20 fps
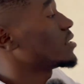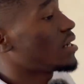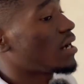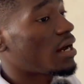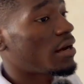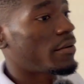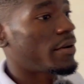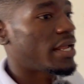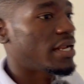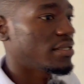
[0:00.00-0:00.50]

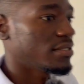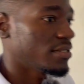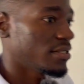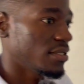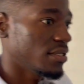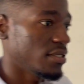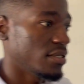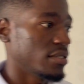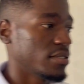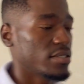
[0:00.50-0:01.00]

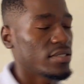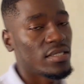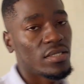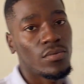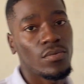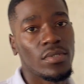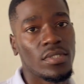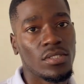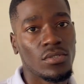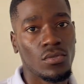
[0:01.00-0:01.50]
RLC
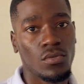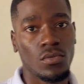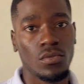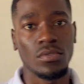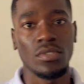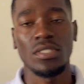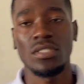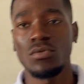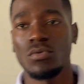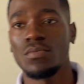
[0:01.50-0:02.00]
secret. So
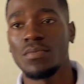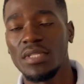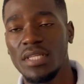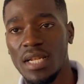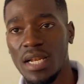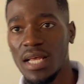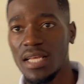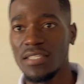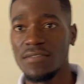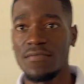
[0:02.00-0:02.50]
this will be the
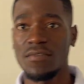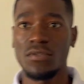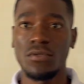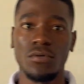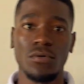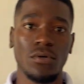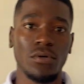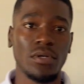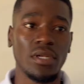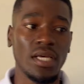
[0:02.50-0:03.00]
last video
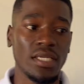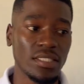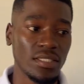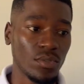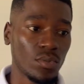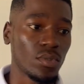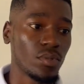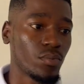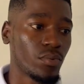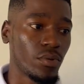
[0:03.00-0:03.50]
under
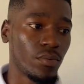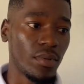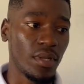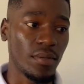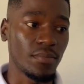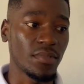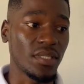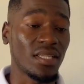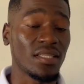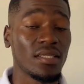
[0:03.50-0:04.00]
secret problems.
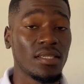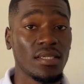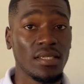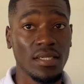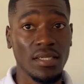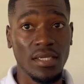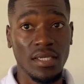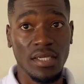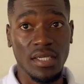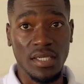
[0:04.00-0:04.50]
I think
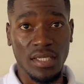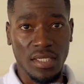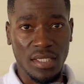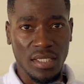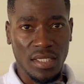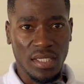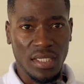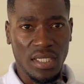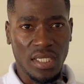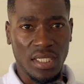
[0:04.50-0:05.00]

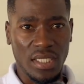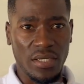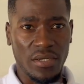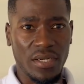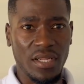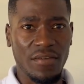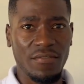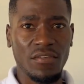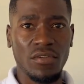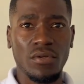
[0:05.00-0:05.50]
the other
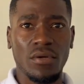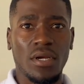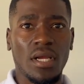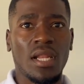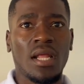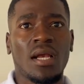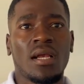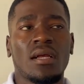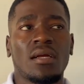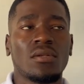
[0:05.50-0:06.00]
video that
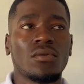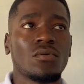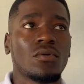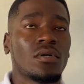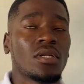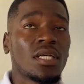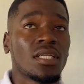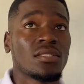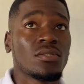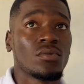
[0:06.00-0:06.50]
I can do
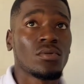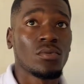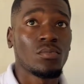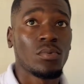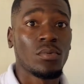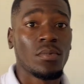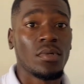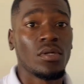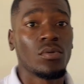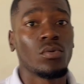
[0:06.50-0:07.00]
under secret
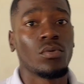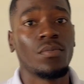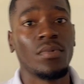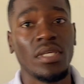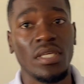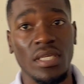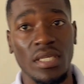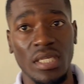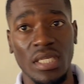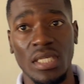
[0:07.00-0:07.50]
problem will
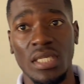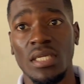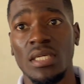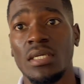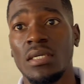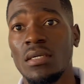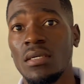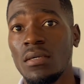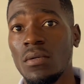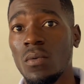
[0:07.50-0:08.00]
be
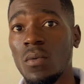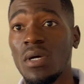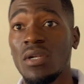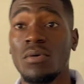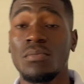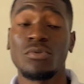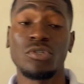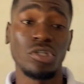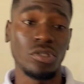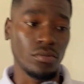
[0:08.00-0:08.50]
one
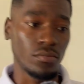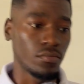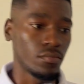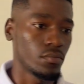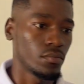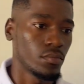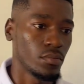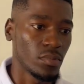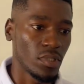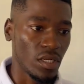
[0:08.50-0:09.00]
option.
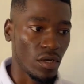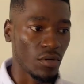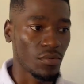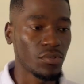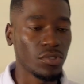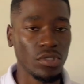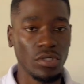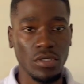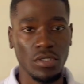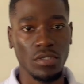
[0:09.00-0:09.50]
The
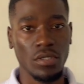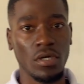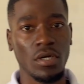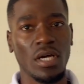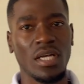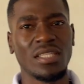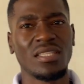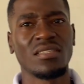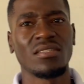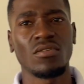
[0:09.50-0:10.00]
option I
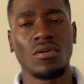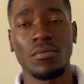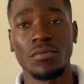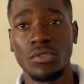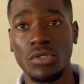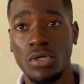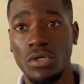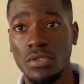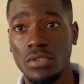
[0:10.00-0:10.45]
think is option